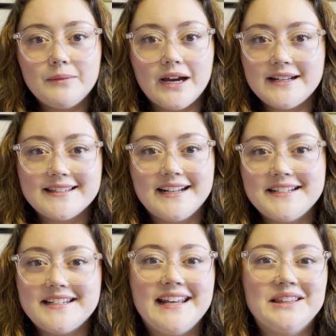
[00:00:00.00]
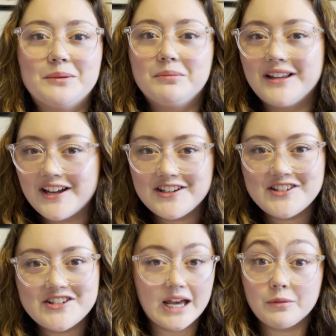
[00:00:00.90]
I decided to take the
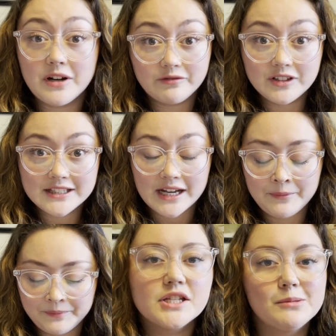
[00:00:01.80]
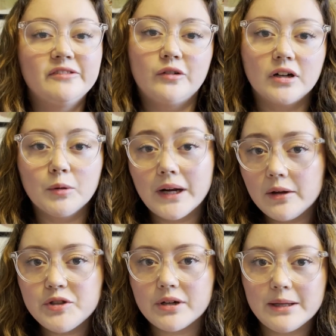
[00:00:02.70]
plunge and run it full-time. So before, when I
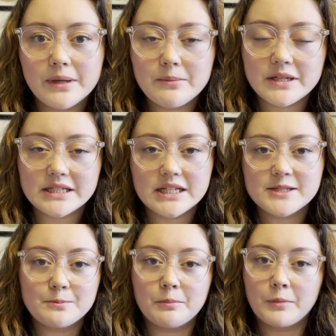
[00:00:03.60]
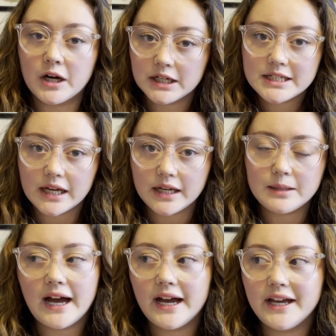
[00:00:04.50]
was running my business part-time,
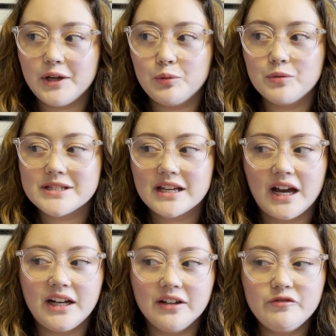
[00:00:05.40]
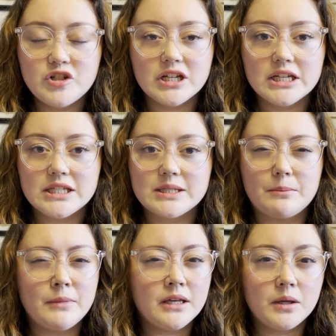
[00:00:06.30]
I was kind of just
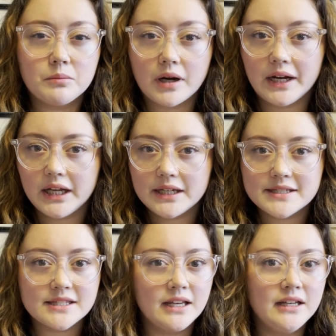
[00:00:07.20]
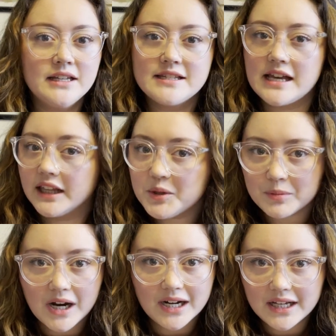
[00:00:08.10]
making products, selling
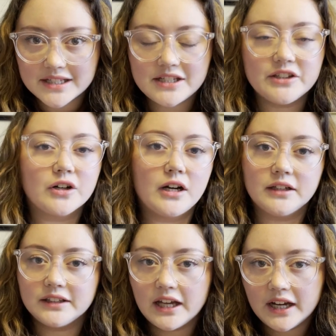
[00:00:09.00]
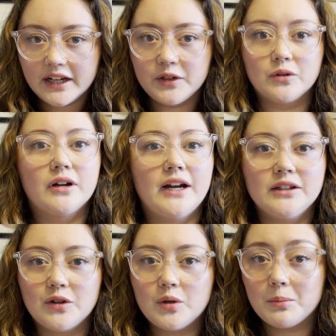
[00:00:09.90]
products either online or at
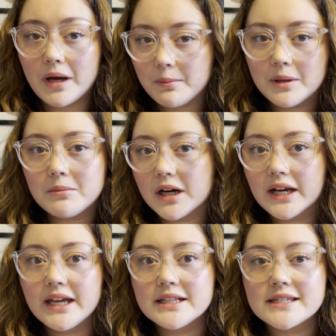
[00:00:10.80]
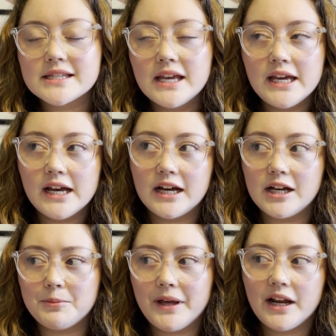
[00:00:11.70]
local pop-up markets,
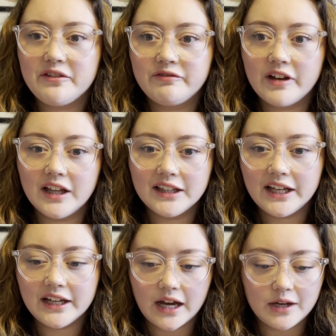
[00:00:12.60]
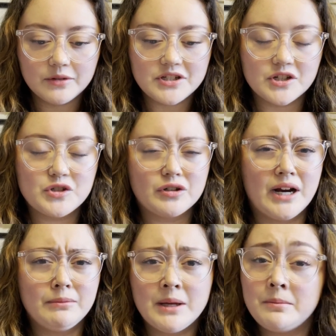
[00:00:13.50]
and I felt like I was just
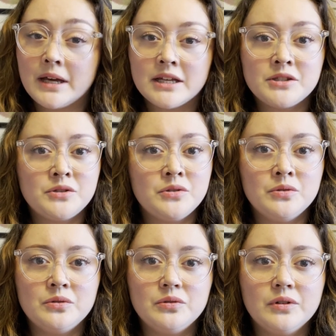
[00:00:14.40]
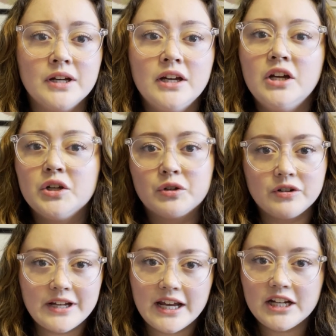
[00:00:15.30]
trying my best to
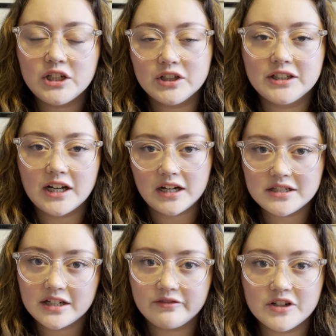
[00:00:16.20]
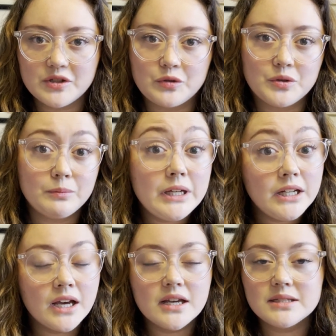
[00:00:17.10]
create good content for social
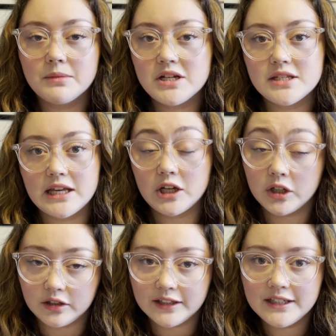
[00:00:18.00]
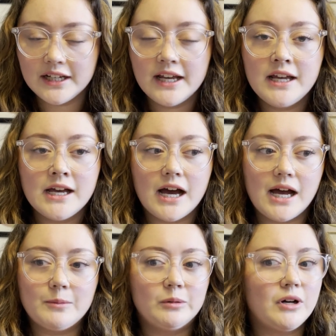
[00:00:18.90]
media as much as I could.
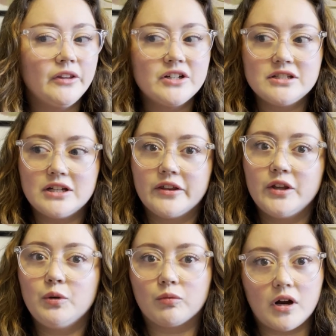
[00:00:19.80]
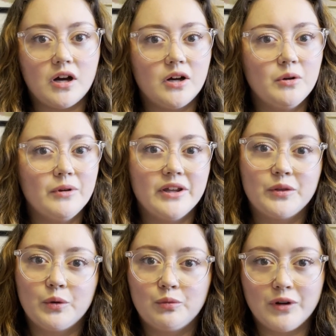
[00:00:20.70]
And while there's nothing wrong with
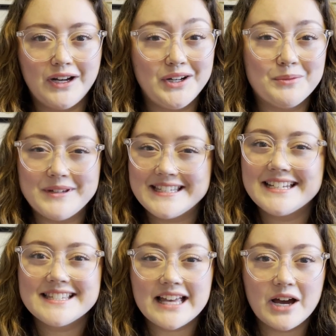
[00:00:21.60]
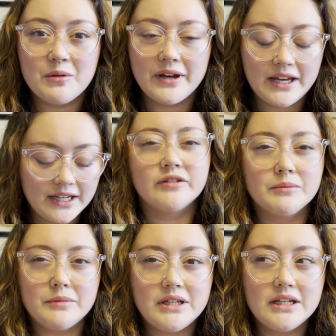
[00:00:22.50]
running your business that way, for
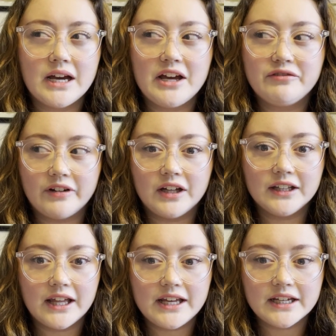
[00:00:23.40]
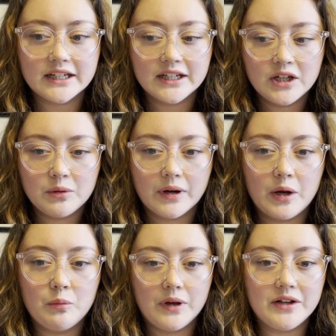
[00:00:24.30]
me, I felt like when I
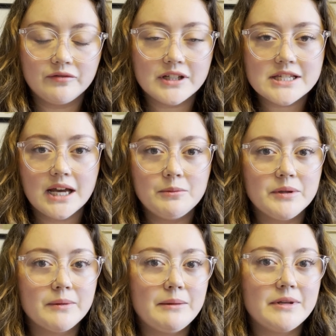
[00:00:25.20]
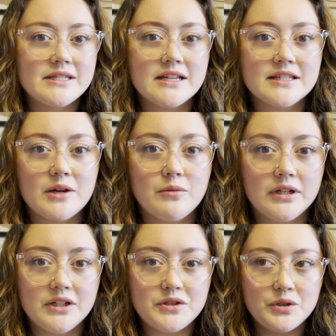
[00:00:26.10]
went full-time with my business, I
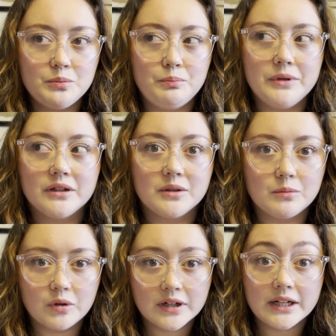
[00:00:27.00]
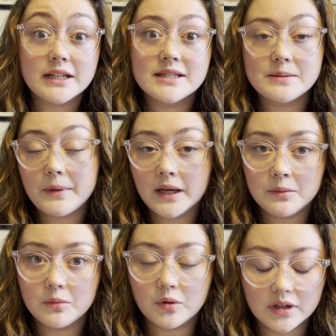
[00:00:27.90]
wanted to build more and expand
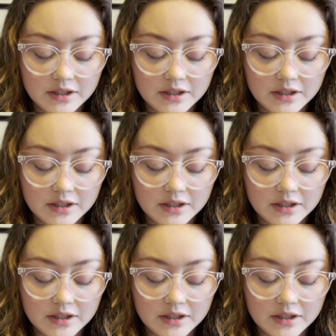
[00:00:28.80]
more.